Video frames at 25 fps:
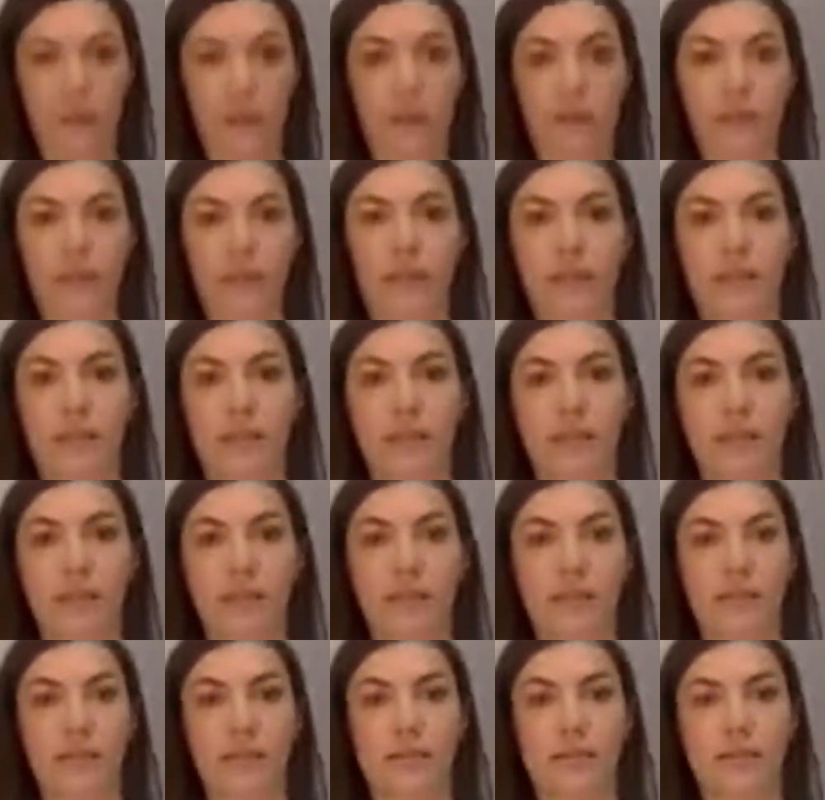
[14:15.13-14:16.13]
This
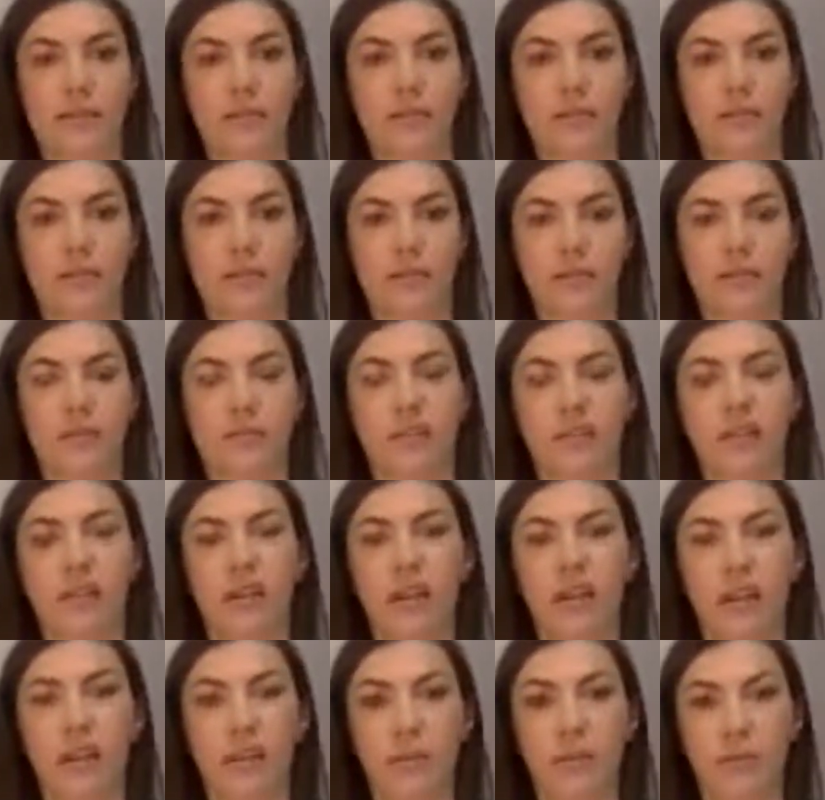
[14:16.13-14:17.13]
is
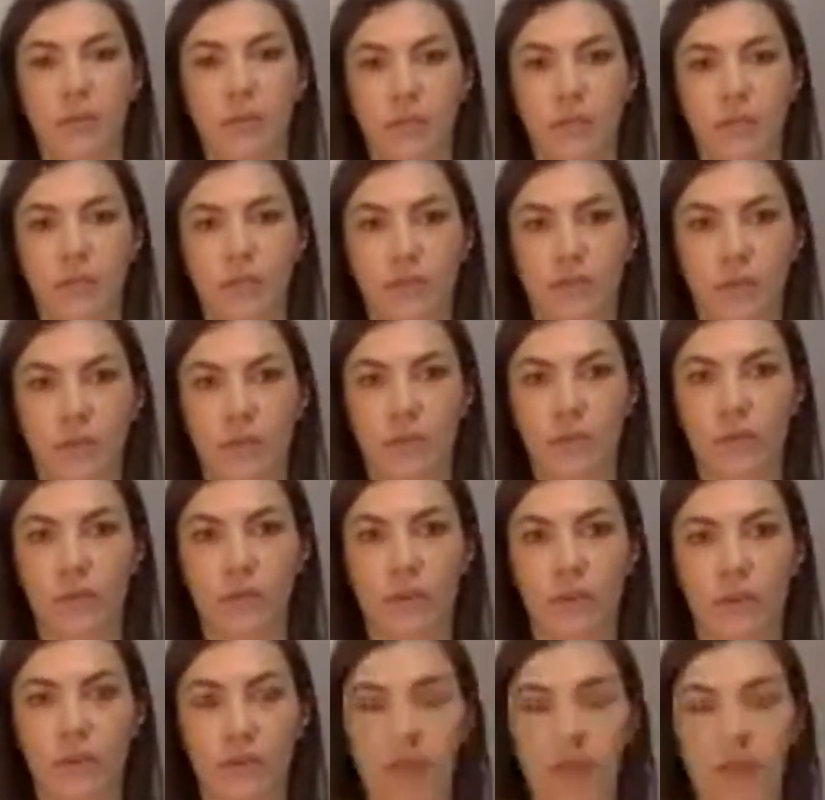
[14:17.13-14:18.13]
slightly more difficult to
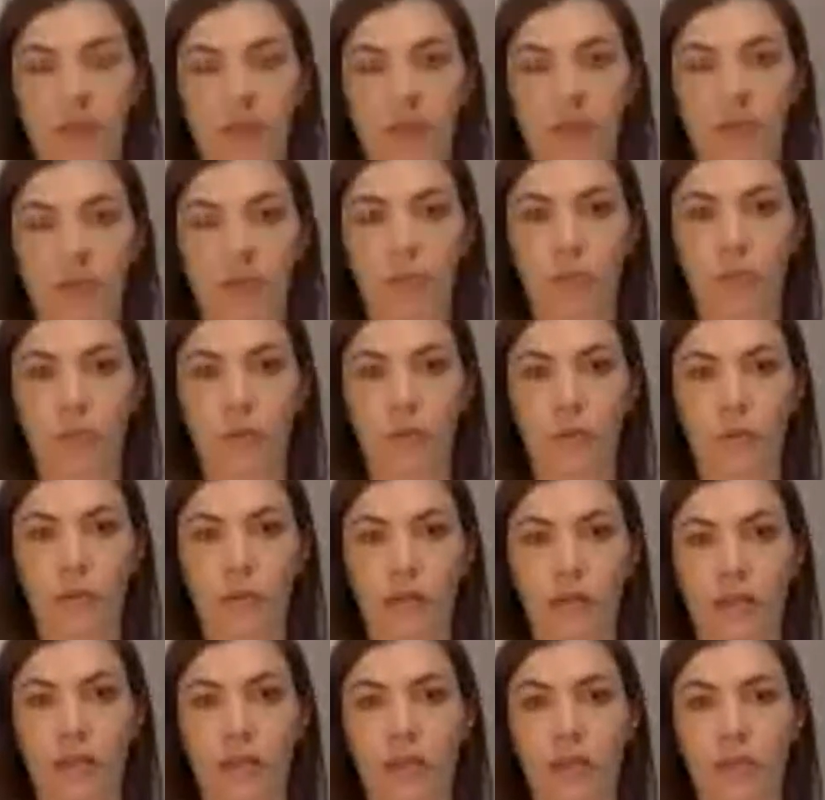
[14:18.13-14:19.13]
find on women
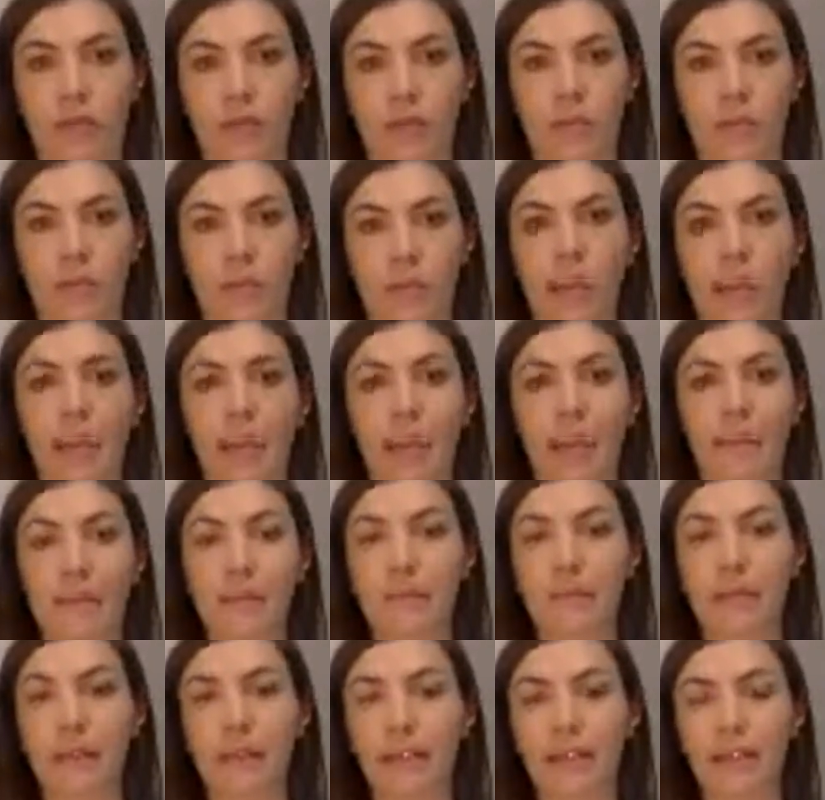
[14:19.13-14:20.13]
than on men, but
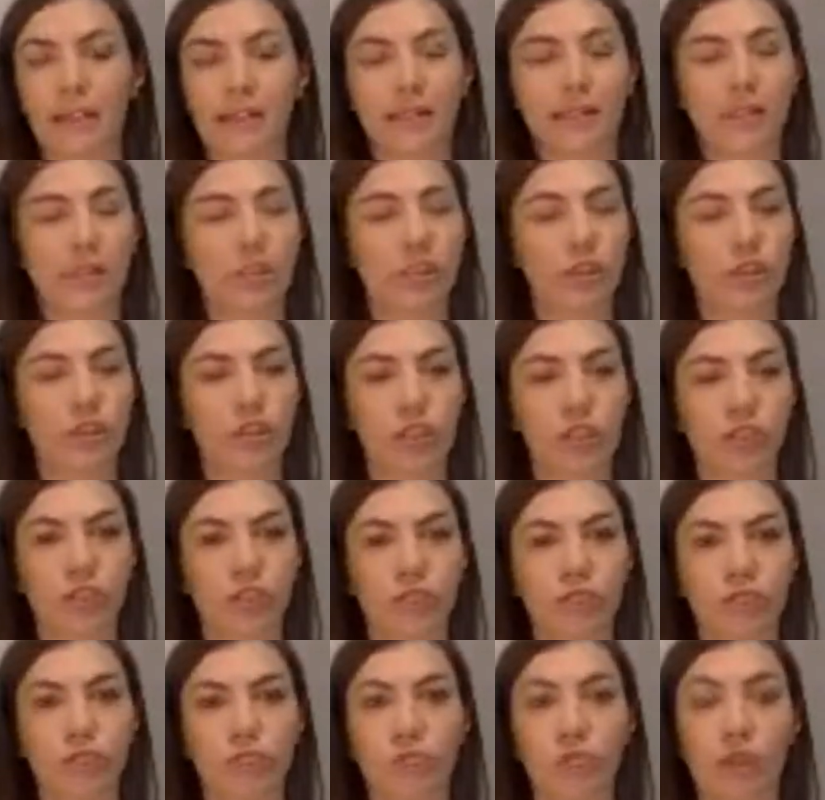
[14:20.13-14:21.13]
it's just
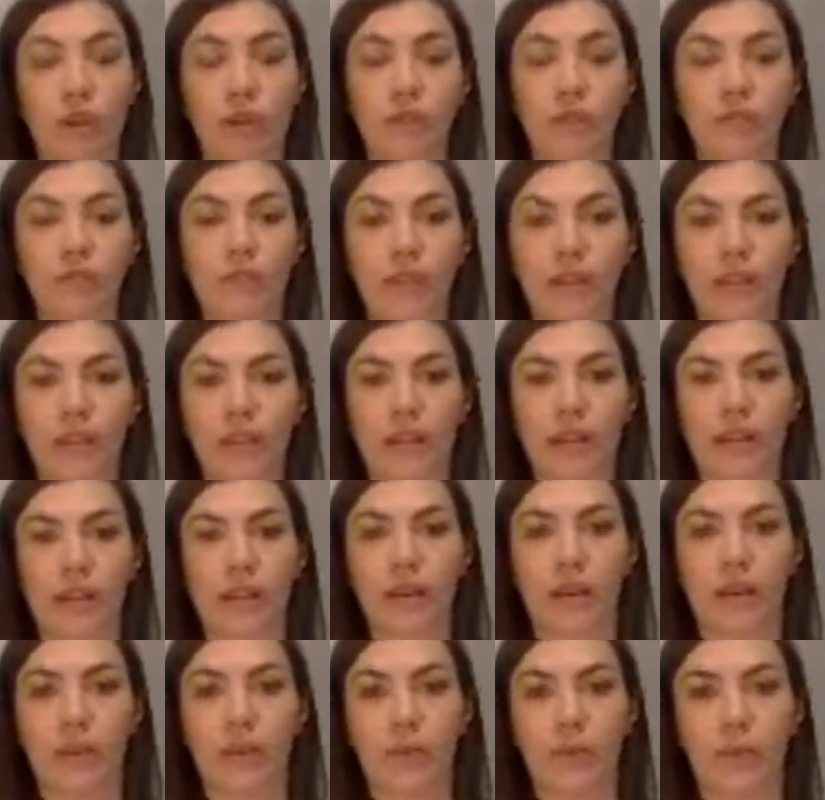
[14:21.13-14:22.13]
roughly in
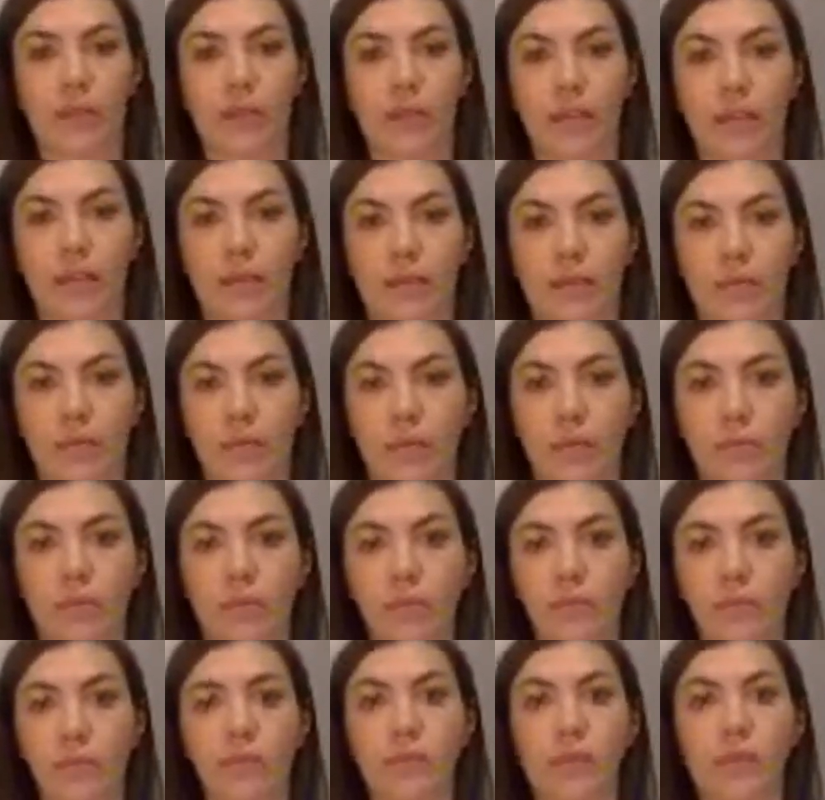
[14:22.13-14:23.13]
line with the nipple
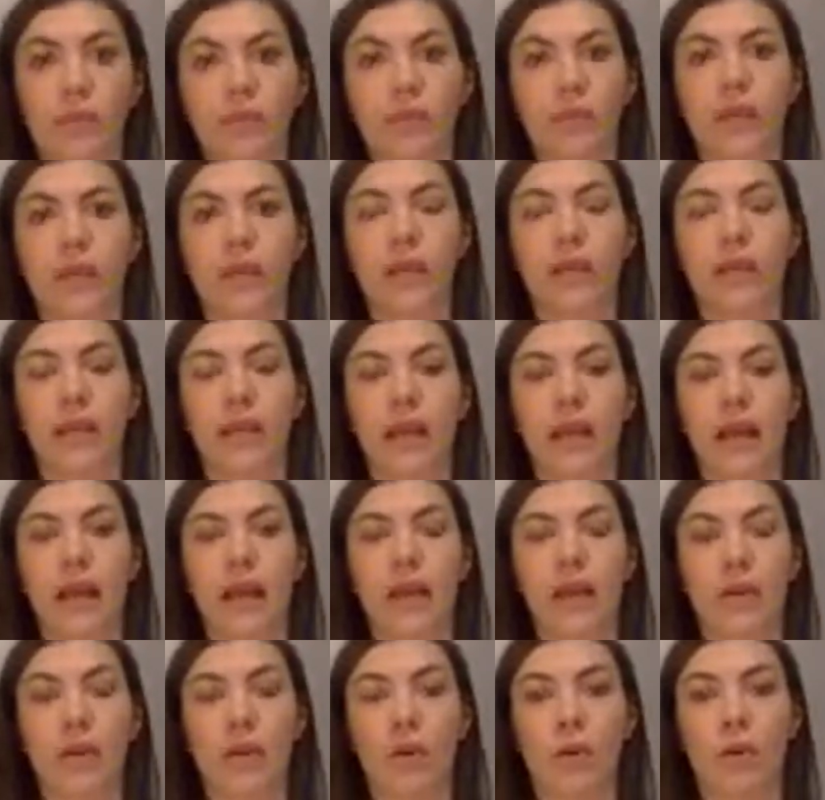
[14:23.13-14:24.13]
and
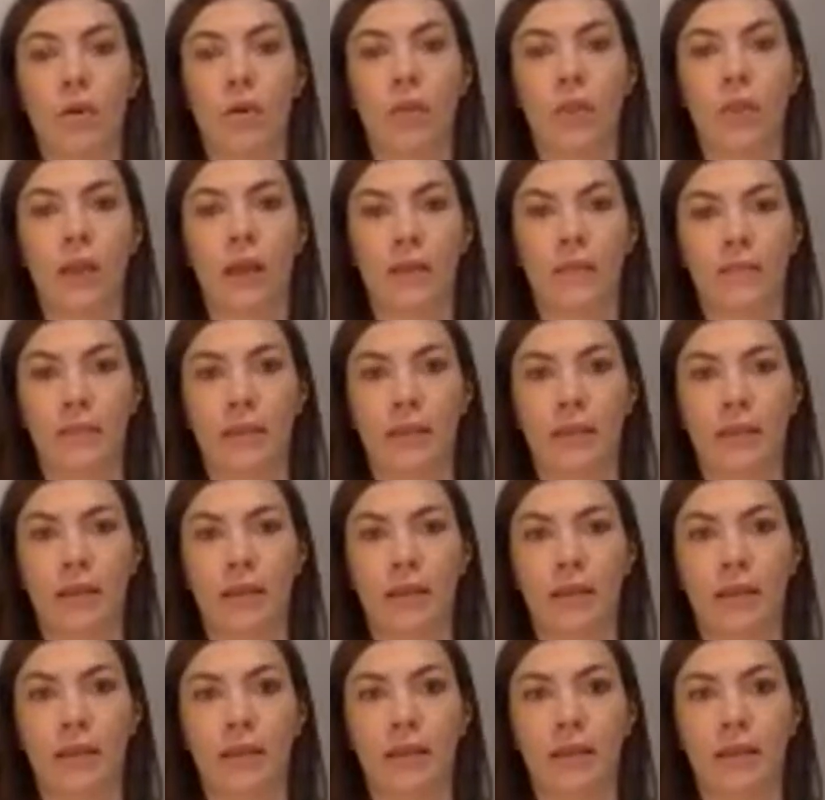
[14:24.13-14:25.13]
on that midline.